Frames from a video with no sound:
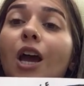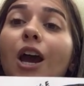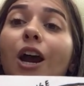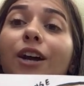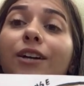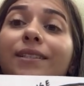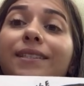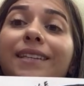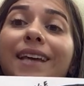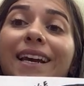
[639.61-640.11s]

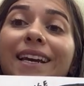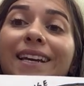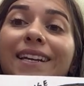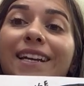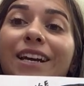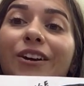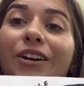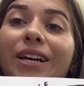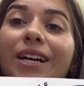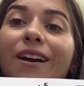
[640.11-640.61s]
Our
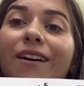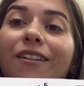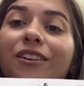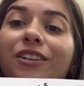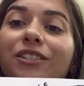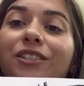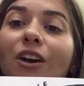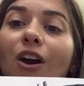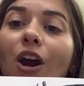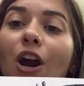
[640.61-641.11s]
secondary
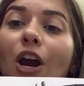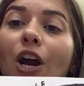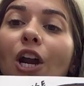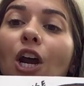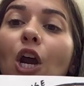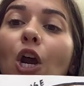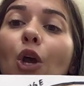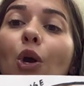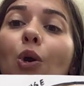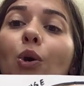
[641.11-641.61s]
colors are
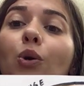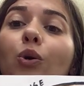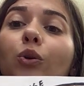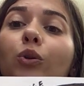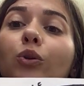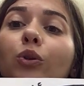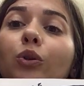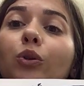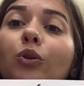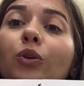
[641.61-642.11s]

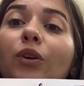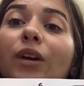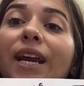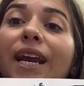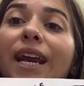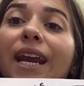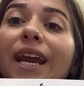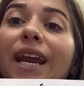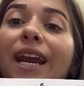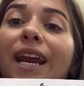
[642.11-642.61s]

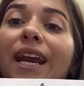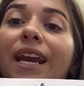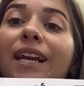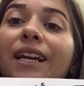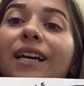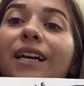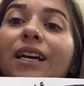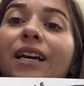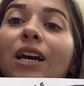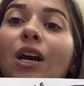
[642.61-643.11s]
green,
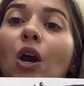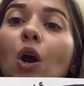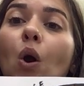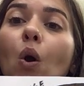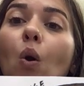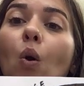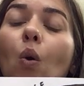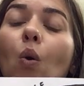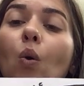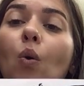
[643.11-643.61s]

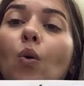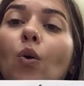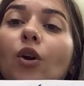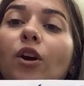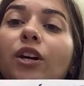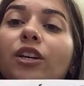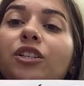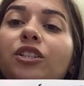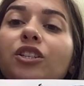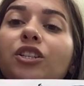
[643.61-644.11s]

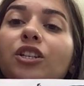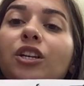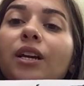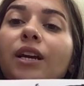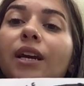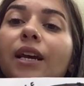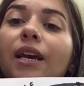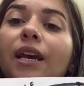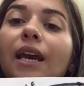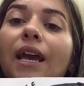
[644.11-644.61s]
orange,
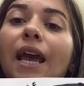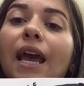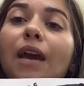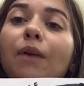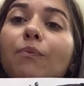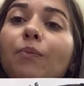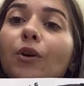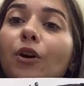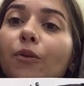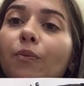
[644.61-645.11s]

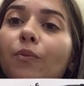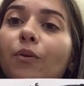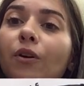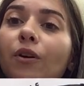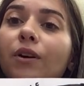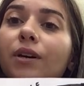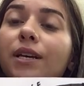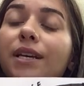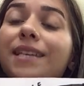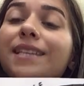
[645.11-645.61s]
and purple.
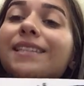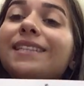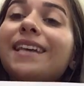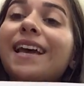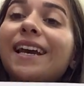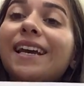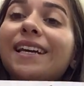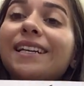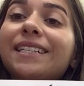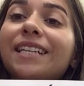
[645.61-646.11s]

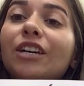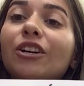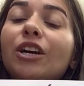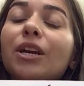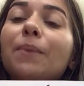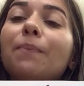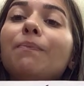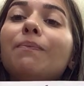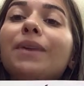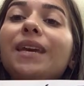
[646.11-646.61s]

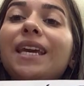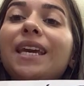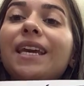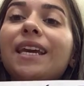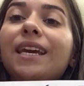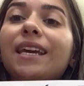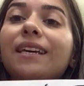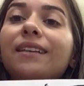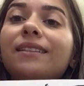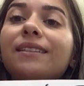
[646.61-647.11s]
Secondary
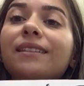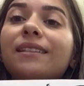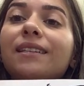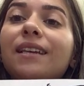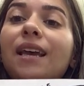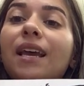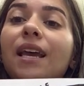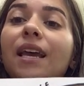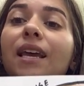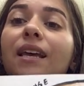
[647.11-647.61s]
means
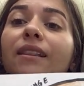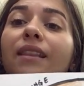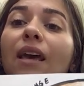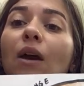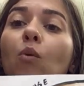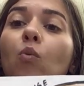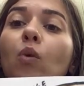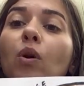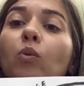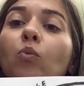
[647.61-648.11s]

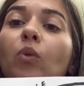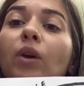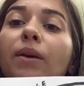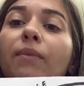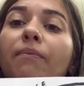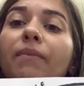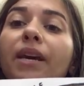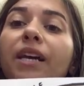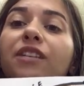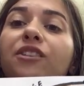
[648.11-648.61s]
that when we
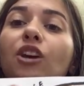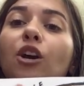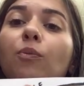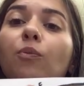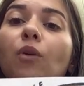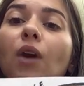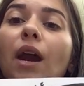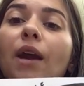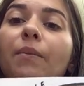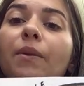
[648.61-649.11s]
mix our
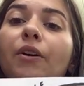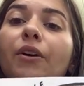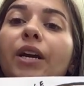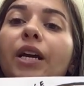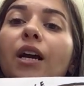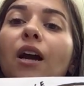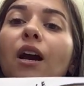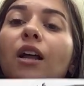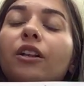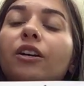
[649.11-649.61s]
primary
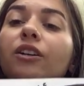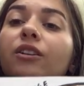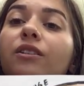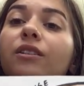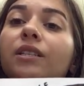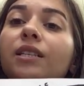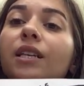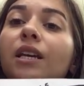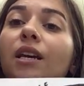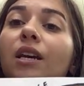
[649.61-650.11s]

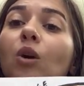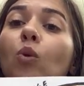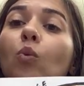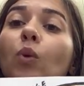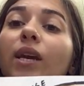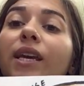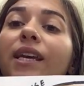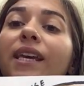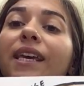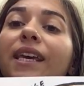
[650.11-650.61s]
colors,
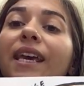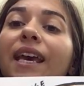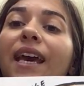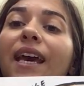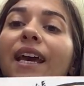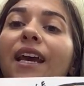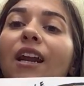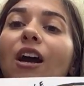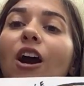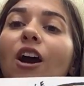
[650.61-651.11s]
we
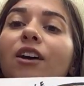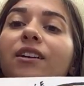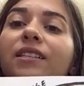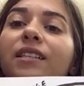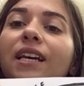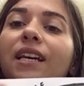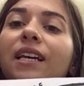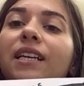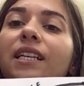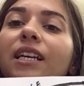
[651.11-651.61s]
get our
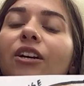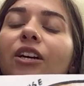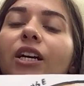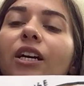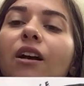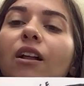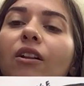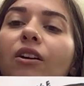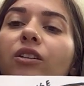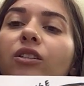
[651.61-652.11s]
secondary
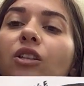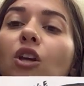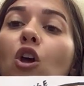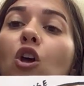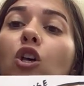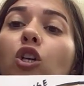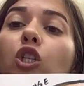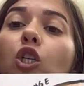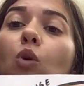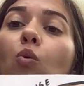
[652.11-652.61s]
colors.
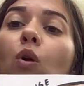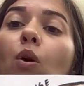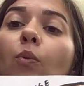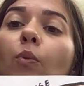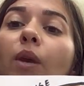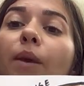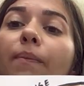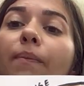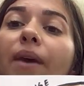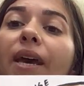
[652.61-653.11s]
So when
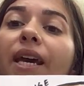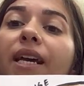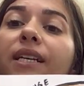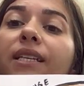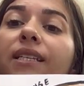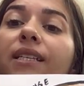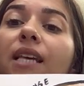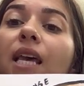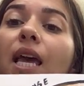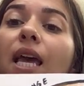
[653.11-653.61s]
we
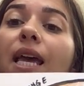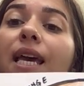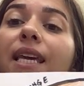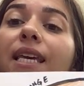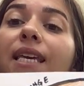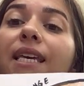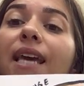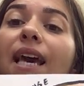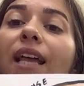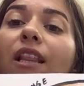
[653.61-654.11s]
mix
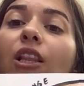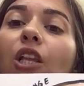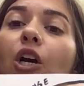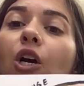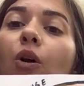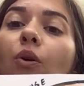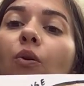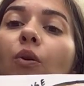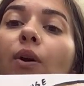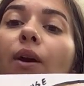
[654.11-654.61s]

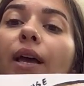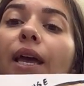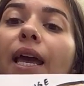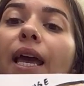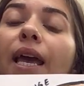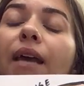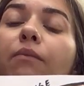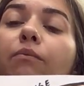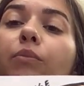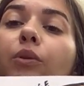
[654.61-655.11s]
yellow
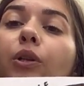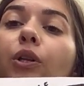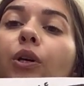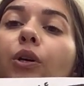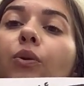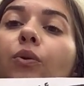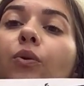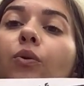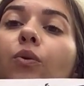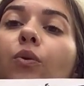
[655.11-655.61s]
and
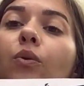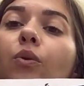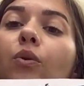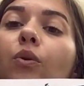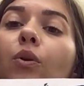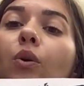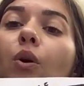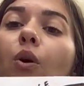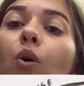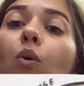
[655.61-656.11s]
blue,
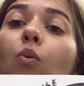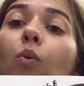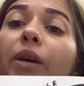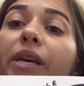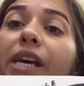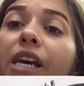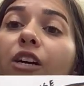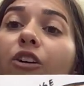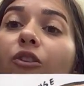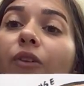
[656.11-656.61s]
we
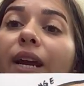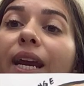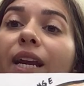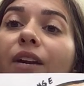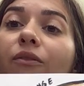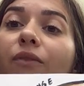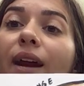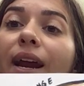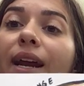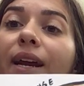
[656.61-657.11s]
get
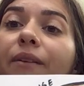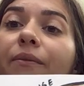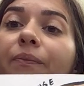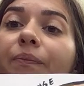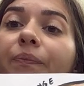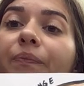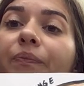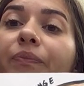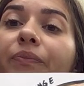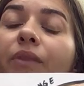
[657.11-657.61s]
green, right?
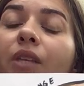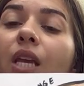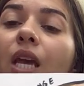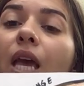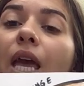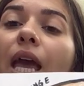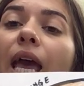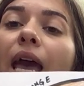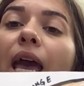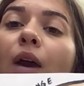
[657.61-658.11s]

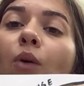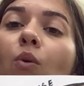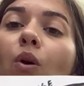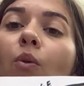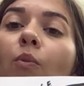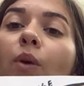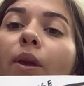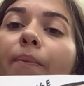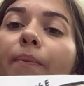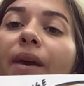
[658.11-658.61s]
And
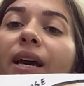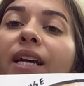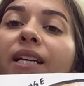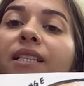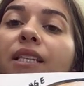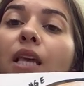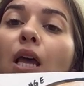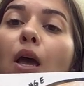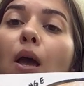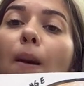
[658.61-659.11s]
when we
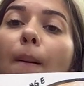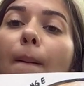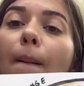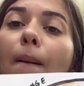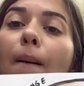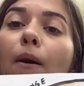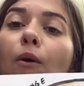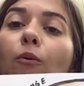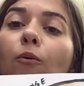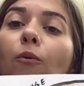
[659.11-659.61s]
mix
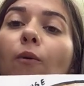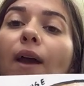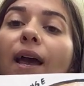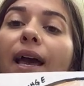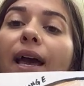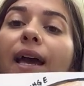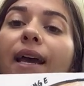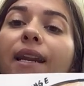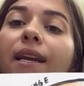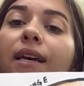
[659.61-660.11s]

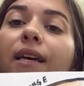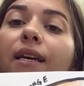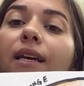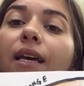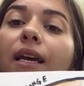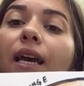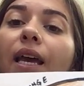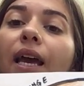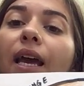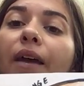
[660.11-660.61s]
red
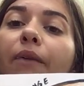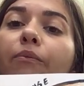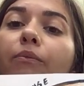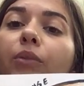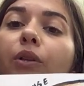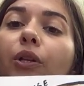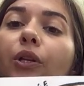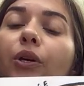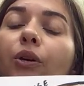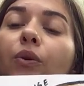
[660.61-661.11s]
and
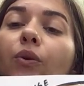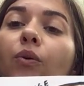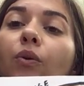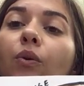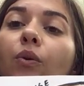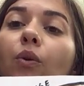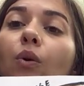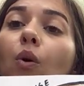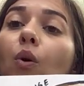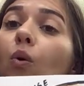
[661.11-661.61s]
blue,
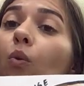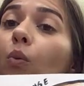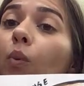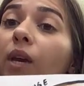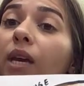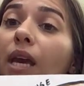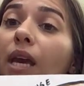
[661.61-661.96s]
we